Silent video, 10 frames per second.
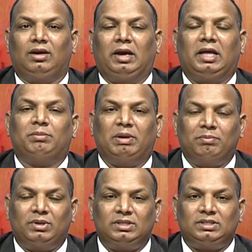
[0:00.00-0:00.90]
and the
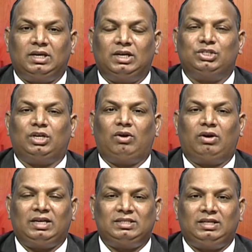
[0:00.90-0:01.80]
members shall not
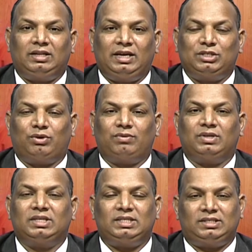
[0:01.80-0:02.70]
exceed the age of
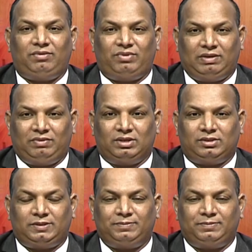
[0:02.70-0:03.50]
65 years.